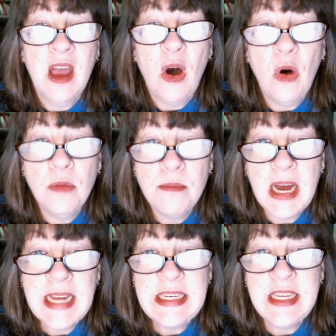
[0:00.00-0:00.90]

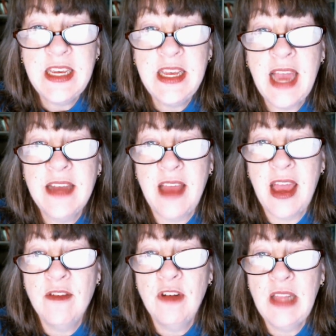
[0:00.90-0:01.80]
Almighty and
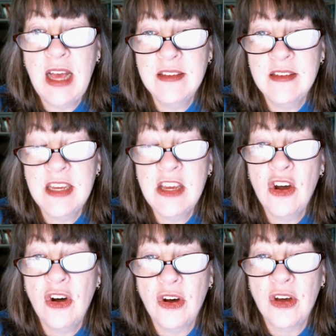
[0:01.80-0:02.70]
everlasting
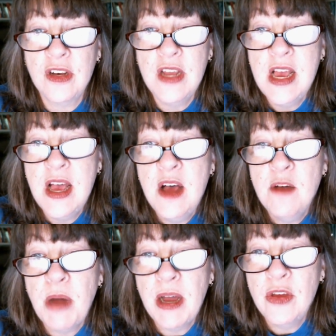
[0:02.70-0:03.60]
God,
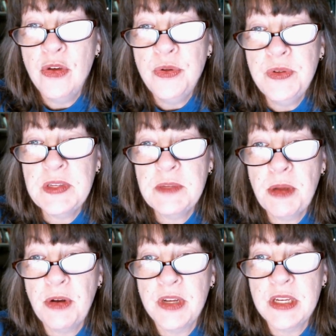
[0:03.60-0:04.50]
by whose
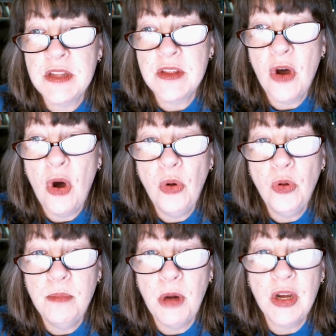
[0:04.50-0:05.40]
Spirit the
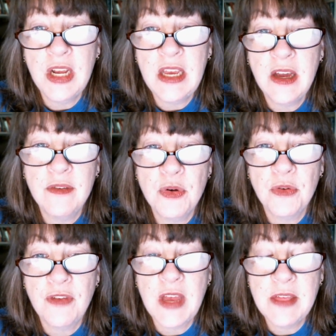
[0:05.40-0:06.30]
whole body of your
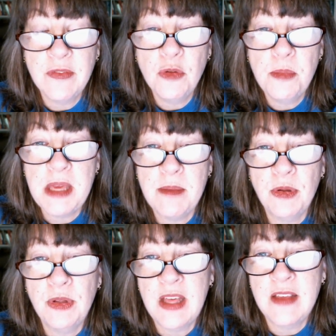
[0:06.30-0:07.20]
faithful
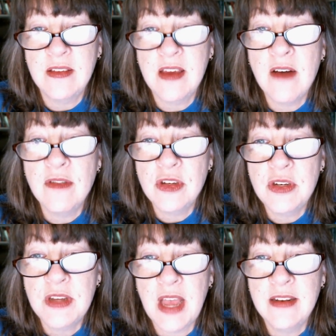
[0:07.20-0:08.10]
people is
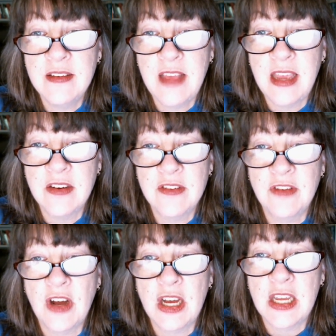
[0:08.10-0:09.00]
governed and
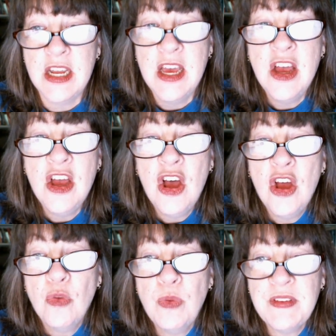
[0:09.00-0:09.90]
sanctified.
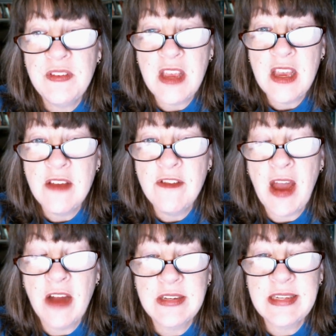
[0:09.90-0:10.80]
Receive
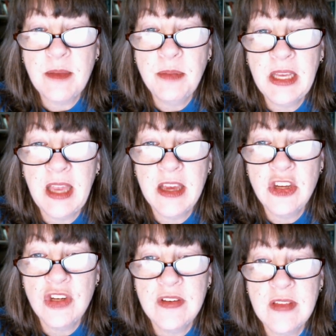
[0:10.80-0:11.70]
our
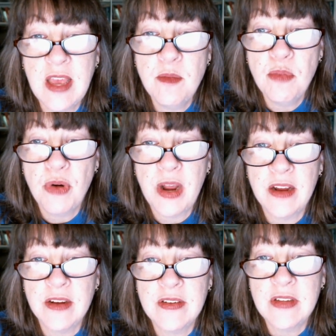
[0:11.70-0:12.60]
supplications and
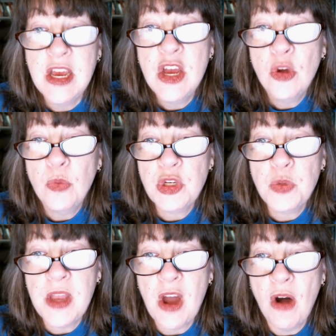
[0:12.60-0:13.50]
prayers, which
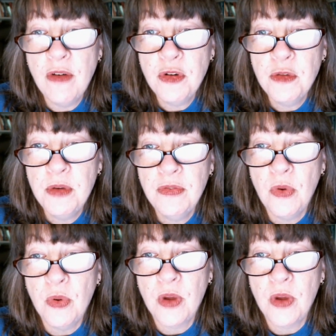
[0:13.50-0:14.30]
we offer before